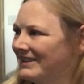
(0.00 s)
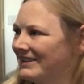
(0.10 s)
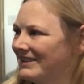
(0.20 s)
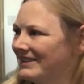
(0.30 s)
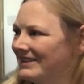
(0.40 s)

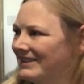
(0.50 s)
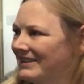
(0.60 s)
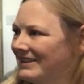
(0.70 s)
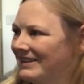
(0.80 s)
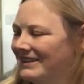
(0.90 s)

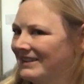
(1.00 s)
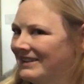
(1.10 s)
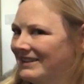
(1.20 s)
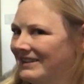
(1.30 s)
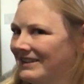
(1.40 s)

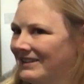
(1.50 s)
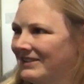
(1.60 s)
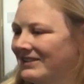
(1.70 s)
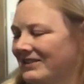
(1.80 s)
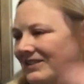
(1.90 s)

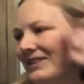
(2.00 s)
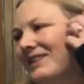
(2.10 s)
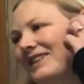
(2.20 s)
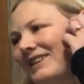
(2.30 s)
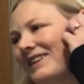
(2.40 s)

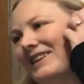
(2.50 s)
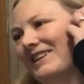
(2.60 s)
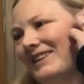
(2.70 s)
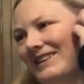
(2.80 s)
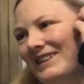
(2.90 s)

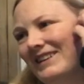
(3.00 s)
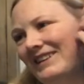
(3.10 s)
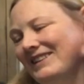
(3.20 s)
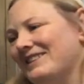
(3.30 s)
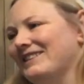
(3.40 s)

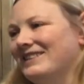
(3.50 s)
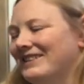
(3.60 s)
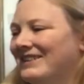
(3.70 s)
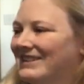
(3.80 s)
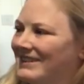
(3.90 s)

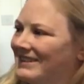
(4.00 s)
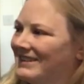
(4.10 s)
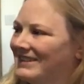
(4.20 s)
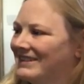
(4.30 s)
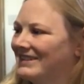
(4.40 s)

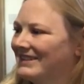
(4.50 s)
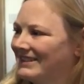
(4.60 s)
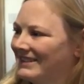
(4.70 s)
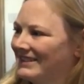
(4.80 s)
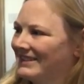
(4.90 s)

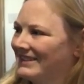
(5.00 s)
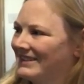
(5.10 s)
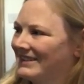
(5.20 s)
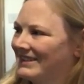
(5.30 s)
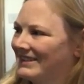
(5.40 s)

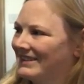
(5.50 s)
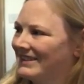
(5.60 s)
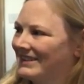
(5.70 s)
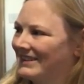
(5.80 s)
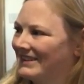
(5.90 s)

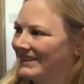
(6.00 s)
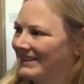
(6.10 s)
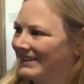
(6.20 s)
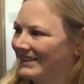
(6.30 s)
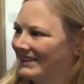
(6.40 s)

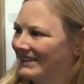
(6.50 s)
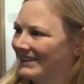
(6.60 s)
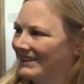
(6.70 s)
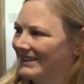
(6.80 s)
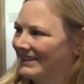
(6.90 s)

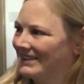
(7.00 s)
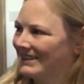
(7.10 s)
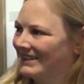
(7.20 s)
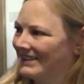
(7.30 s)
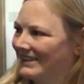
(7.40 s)

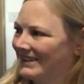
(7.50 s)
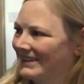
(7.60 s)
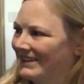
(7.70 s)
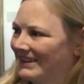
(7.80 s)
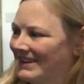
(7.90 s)
This person isn't speaking.